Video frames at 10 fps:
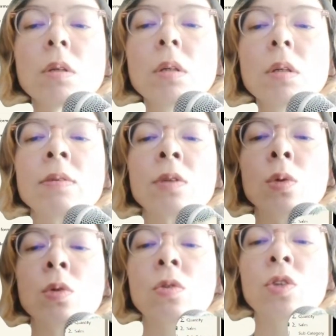Let's go
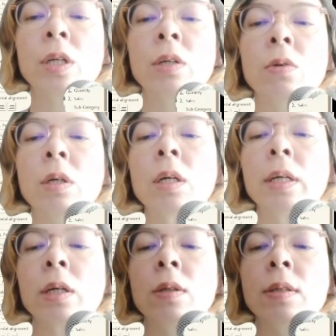to General,
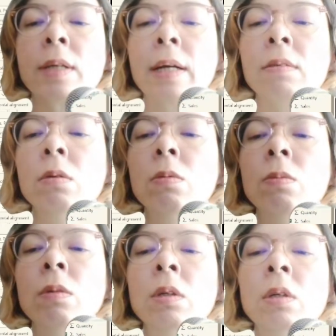click on Title.
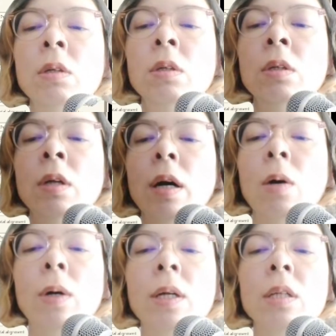I
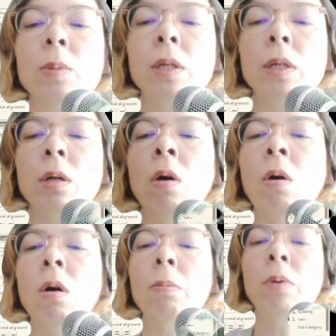want it to be
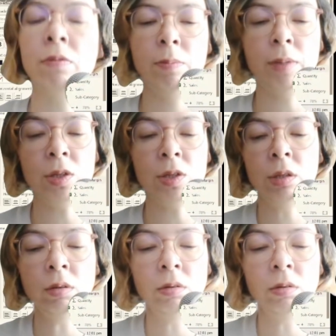called Profit Margin